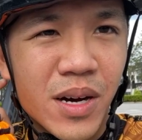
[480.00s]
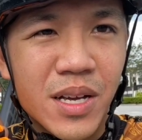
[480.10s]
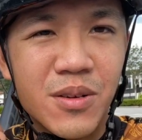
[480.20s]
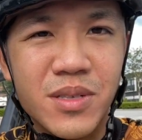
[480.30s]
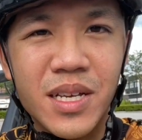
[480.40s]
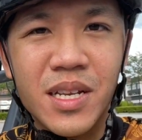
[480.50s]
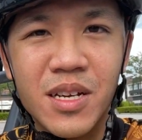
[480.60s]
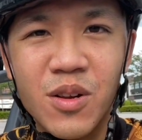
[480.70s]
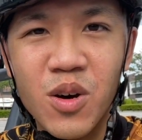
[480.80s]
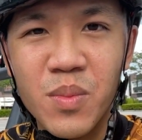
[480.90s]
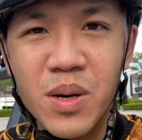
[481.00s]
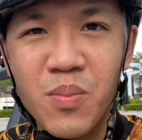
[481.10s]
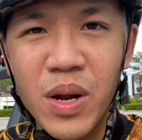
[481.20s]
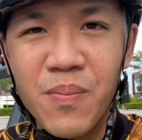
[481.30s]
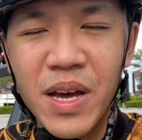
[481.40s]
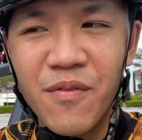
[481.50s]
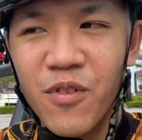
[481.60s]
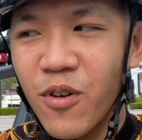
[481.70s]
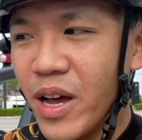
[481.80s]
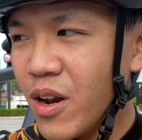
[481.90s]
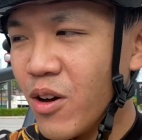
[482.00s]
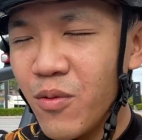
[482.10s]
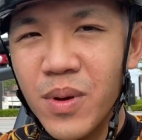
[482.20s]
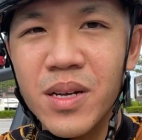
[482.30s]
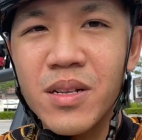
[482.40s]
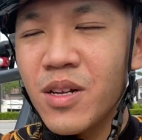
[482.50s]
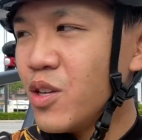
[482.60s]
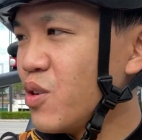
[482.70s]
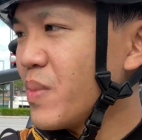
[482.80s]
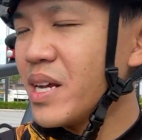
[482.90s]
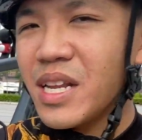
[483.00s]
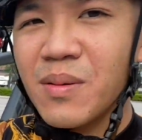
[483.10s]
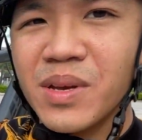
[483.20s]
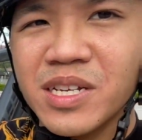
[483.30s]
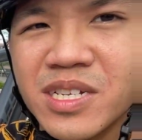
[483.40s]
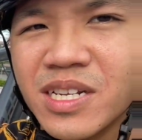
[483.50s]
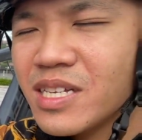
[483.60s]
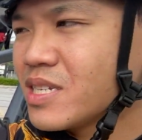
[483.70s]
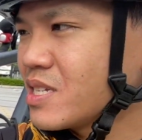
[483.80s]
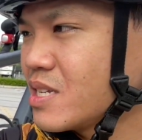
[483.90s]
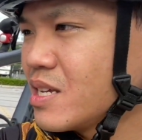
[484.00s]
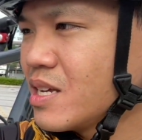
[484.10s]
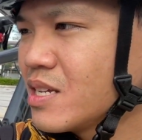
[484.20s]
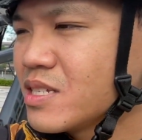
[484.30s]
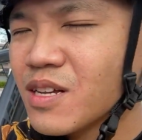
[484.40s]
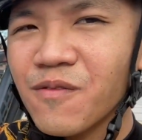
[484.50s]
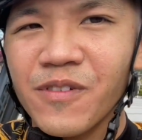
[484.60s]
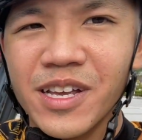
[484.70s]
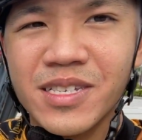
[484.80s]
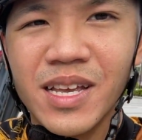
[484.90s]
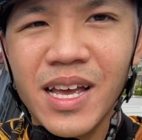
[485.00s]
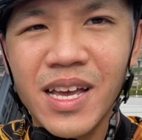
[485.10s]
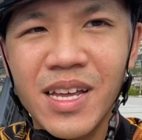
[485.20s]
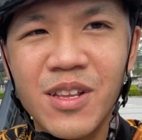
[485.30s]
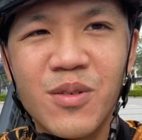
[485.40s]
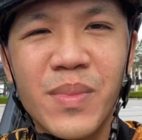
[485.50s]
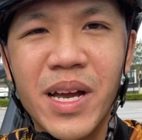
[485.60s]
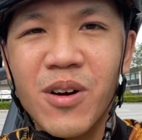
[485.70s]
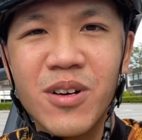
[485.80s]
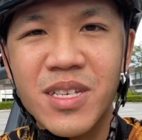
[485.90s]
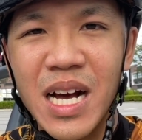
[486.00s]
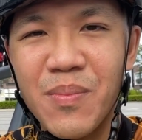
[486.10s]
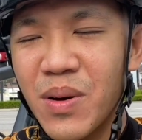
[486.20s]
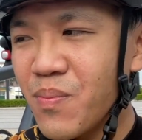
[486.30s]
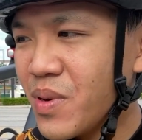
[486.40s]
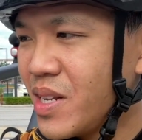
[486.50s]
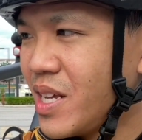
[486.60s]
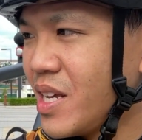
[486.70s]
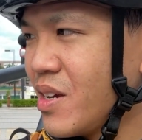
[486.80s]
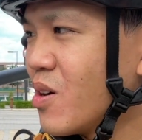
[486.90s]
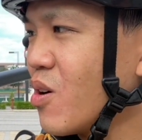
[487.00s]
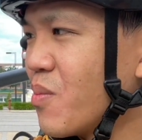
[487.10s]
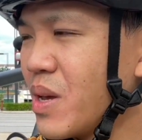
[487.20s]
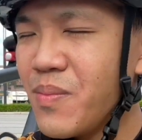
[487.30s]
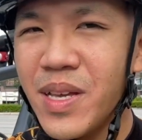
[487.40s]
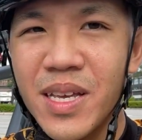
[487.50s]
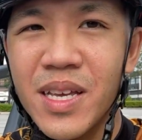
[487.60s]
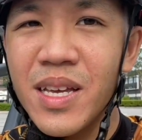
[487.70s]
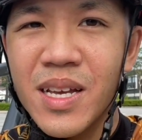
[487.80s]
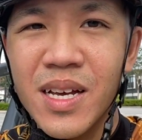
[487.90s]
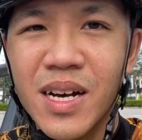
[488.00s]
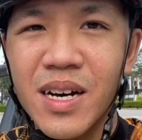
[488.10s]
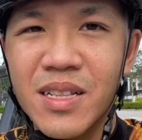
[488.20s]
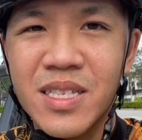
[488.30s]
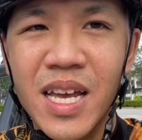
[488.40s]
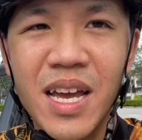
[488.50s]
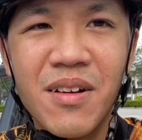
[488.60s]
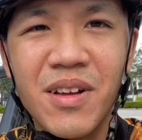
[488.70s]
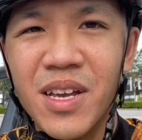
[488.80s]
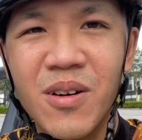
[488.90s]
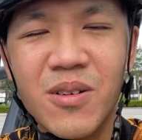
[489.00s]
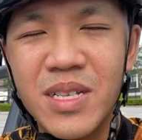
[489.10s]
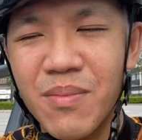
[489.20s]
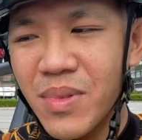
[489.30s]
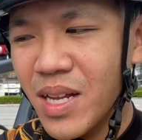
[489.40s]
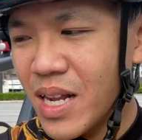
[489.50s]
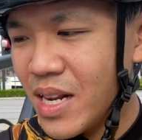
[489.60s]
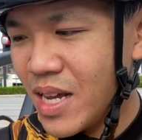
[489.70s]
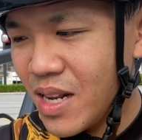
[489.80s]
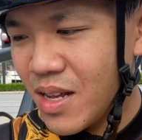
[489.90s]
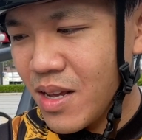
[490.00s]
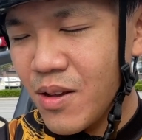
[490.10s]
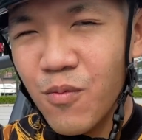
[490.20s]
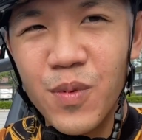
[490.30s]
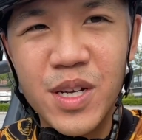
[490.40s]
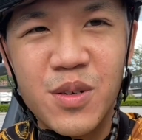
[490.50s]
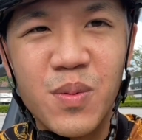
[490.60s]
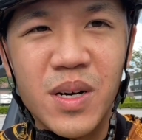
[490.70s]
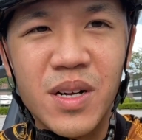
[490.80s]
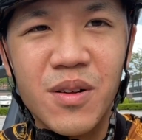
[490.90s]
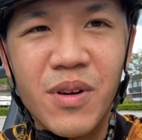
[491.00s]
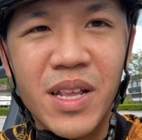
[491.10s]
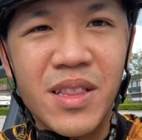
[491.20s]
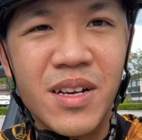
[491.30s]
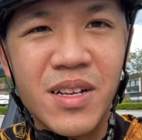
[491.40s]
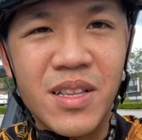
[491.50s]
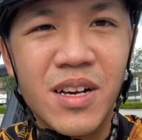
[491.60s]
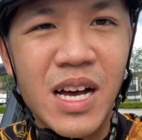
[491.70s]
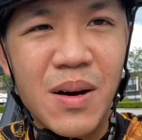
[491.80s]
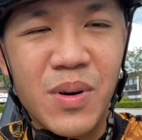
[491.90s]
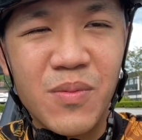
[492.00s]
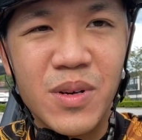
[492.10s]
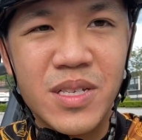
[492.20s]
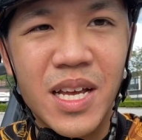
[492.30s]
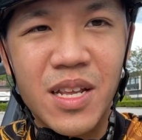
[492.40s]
using the normal brake pad for alloy wheel, you might damage this surface and you might cause carbon burning or maybe tearing or something like that, which will render the carbon wheel set